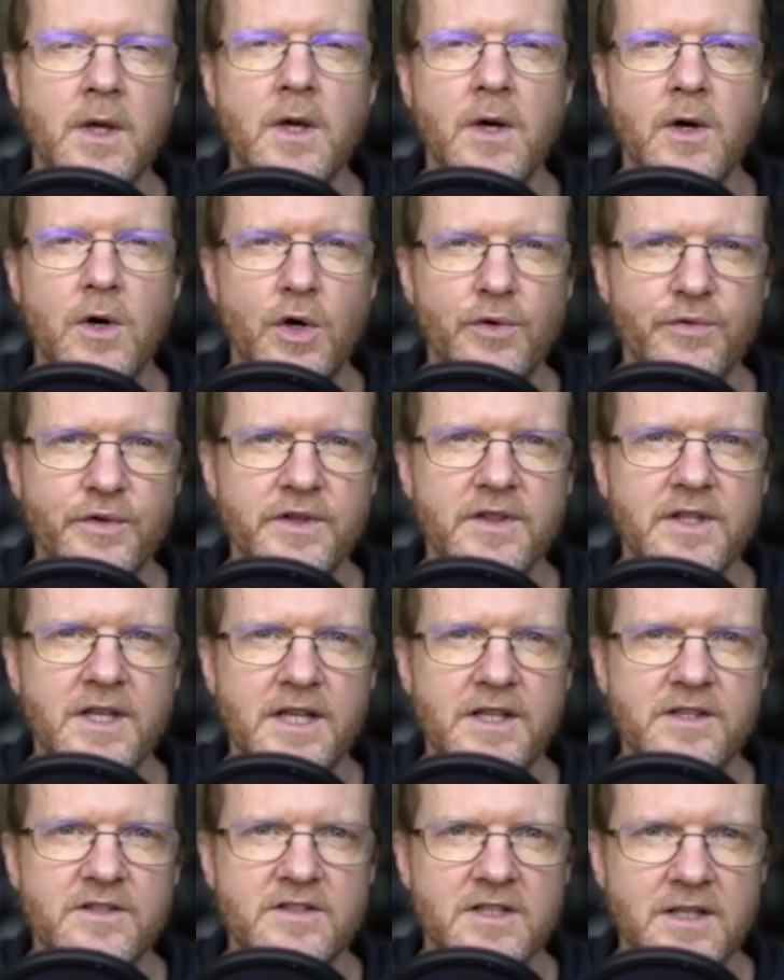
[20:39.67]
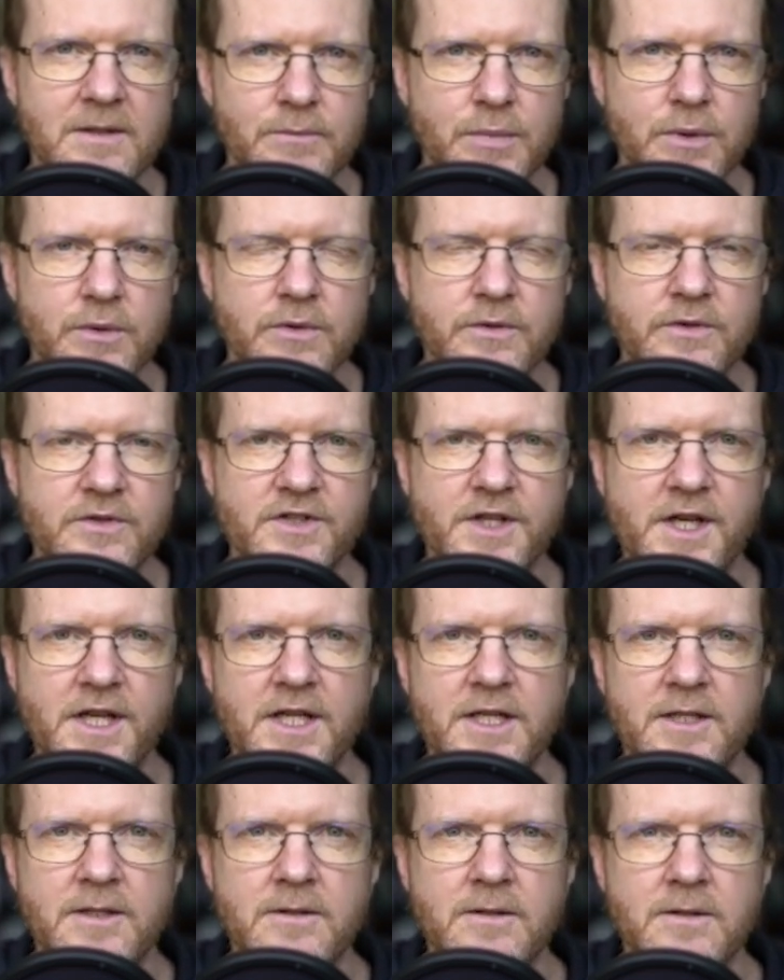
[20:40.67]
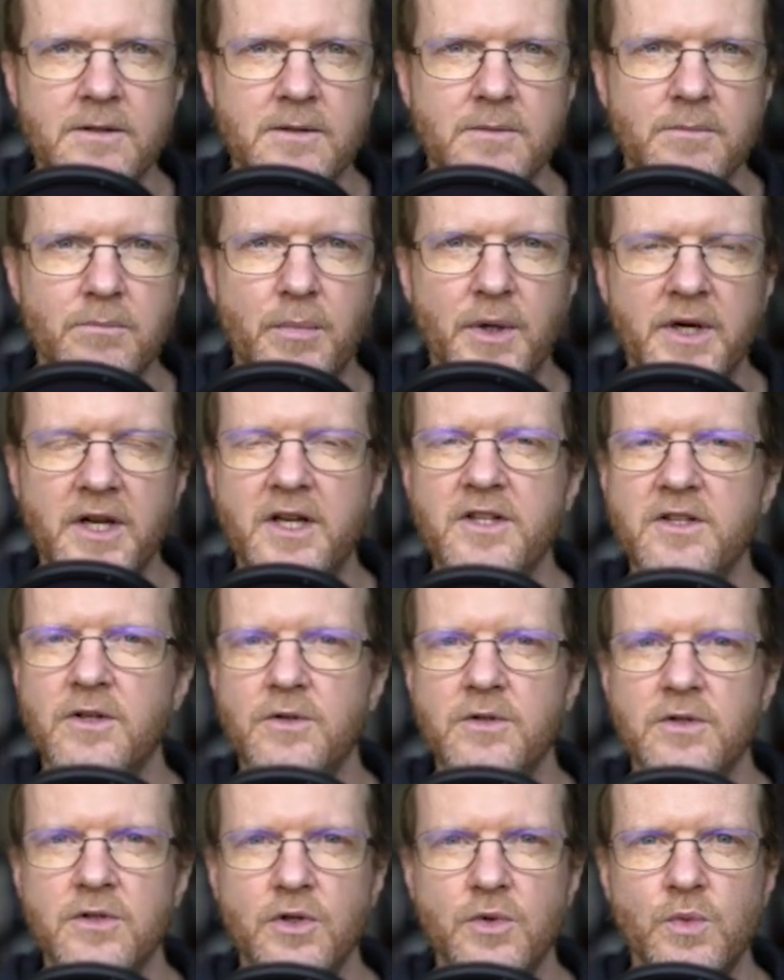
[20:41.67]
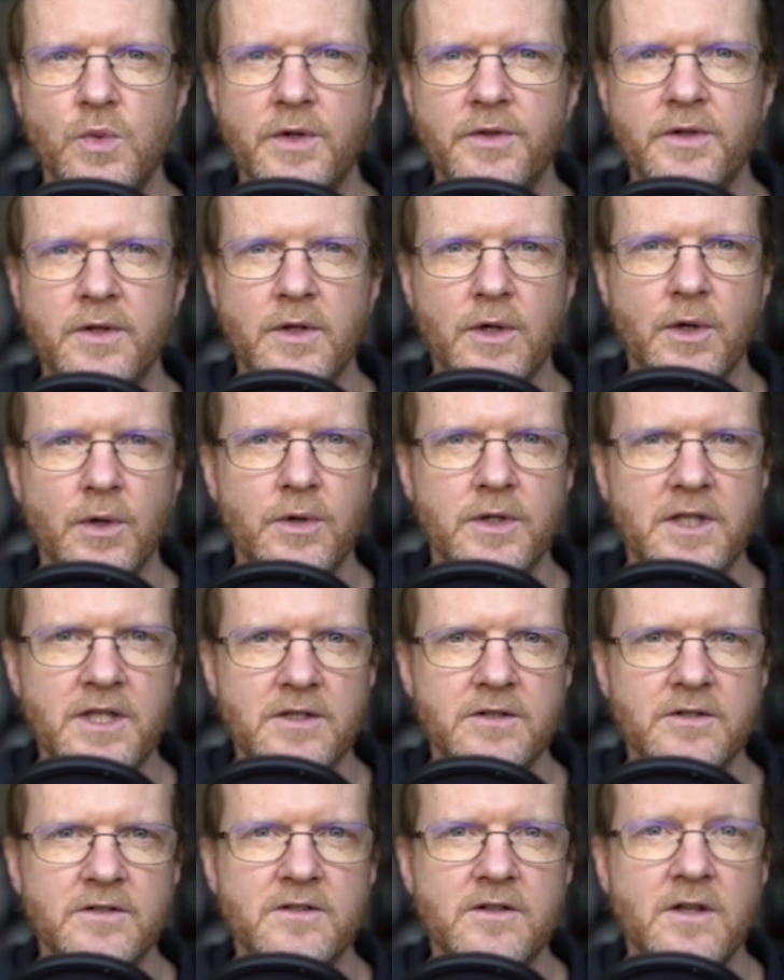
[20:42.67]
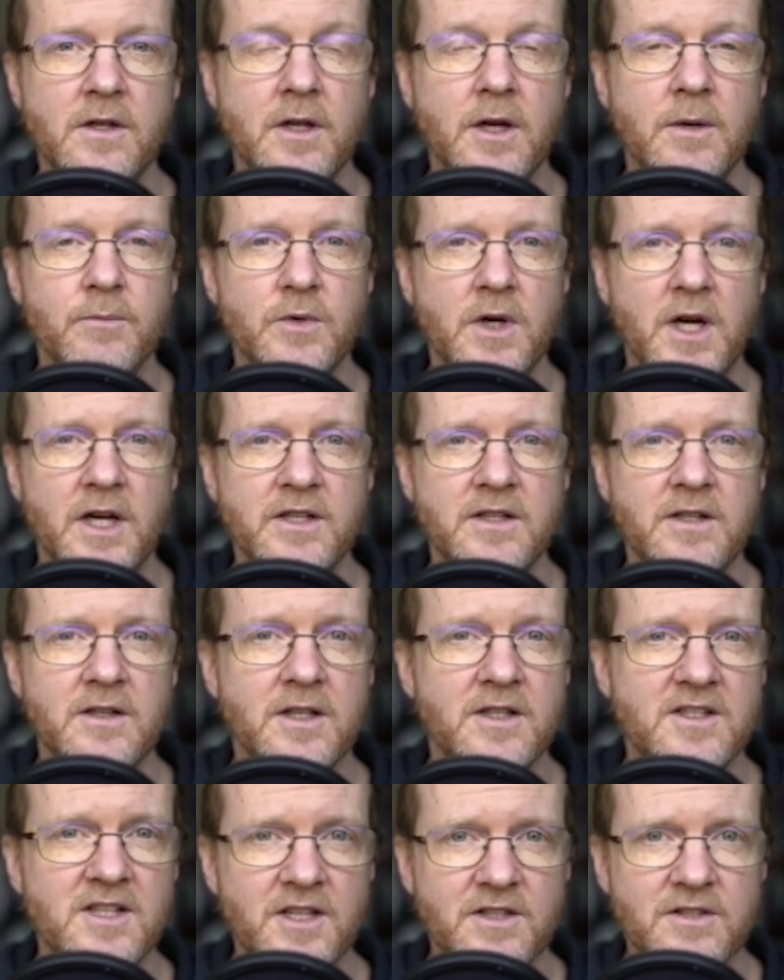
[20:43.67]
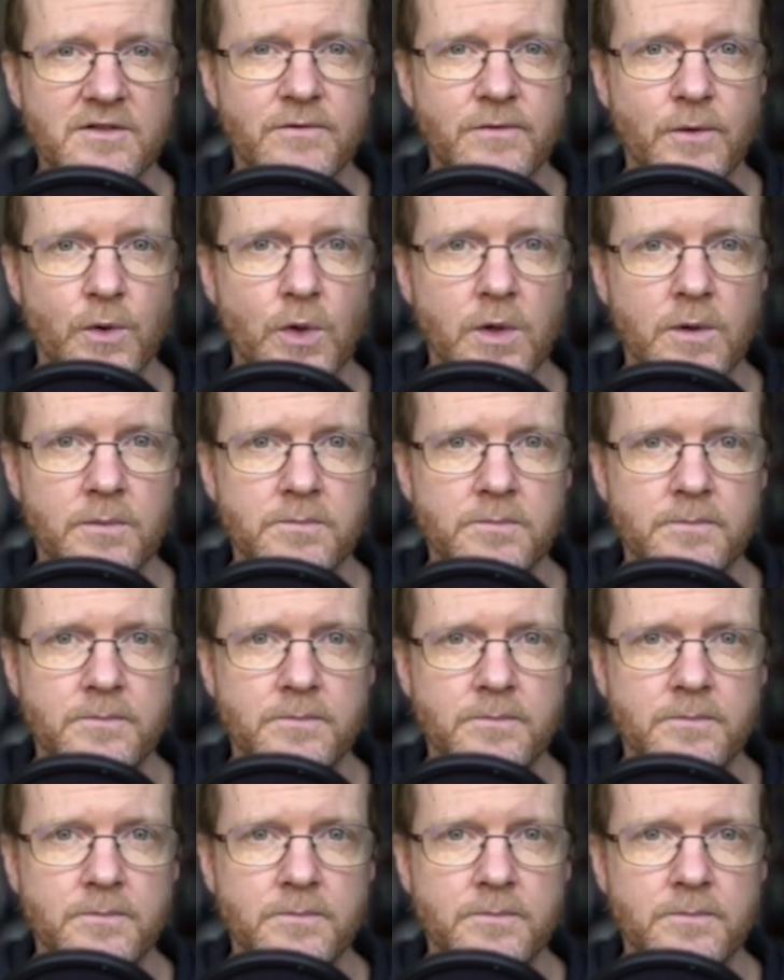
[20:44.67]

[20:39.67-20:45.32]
Often they stumble saying, "But I don't know what the code is that I'm writing the test for."